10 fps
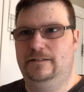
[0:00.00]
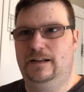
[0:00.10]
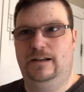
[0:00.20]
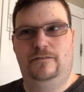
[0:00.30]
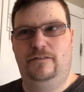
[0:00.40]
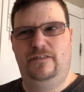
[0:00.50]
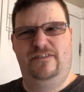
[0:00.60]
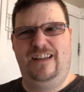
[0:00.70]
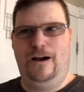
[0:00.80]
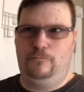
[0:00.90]
kind of
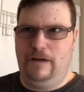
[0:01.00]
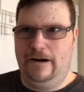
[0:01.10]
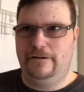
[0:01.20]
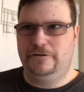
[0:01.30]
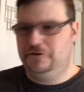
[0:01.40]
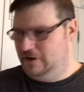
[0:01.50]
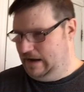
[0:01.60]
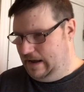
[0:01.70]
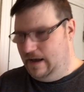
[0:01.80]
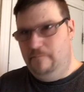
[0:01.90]
now rarish
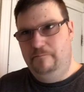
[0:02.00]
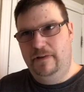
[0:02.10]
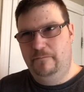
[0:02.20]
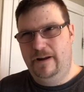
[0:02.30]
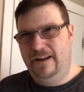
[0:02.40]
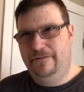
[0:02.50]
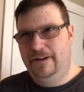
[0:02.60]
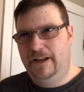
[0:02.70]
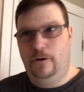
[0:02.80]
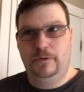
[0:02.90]
midweek
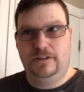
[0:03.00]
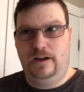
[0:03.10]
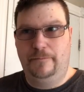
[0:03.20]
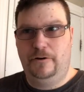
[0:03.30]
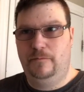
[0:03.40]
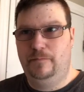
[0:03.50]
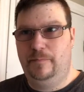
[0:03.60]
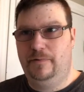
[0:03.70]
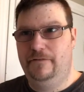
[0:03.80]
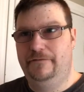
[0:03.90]
video. But the timing couldn't be
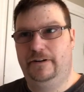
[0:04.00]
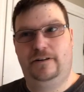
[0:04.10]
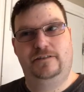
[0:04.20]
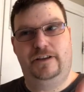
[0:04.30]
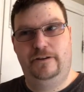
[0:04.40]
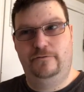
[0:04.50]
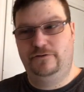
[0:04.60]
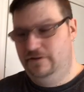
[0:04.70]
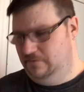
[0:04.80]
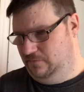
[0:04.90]
perfect because I
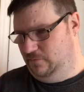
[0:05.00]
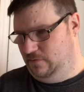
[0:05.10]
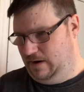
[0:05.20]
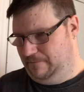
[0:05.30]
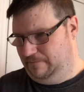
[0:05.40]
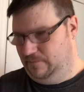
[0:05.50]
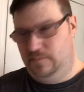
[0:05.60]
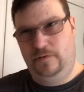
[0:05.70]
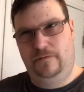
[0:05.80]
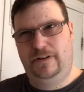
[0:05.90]
usually do um,
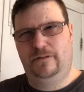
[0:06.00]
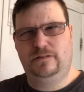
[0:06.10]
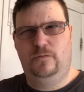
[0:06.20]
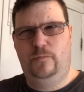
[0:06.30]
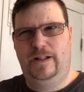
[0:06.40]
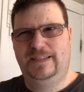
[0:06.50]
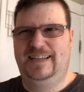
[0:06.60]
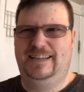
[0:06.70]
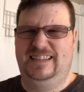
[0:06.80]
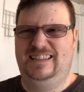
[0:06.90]
do videos on
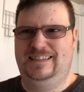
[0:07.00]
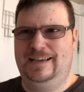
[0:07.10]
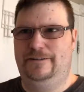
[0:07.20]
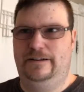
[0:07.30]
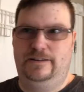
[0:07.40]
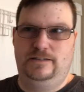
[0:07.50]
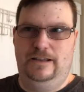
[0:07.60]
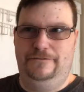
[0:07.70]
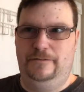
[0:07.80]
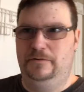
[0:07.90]
Wednesdays and Saturdays
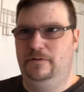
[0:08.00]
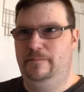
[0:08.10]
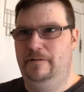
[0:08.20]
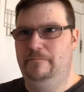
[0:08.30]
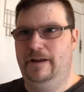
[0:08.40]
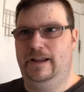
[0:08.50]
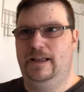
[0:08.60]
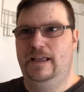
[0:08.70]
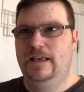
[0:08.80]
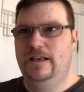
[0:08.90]
if I'm doing a
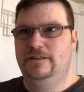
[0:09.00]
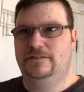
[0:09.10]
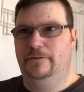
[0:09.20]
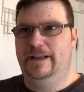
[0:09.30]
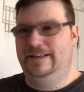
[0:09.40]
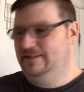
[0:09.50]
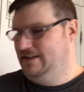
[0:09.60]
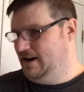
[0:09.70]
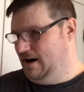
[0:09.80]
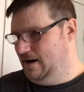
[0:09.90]
midweek. So yes,
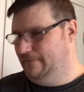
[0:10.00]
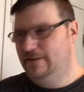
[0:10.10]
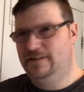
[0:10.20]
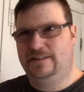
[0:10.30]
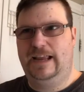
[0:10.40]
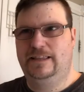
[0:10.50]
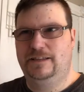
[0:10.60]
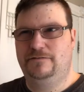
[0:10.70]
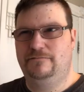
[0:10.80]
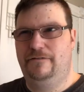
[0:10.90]
the Karve
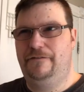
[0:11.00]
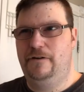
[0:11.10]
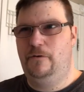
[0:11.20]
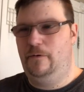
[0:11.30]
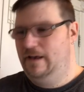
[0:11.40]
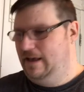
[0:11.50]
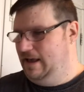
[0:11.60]
Stainless Review.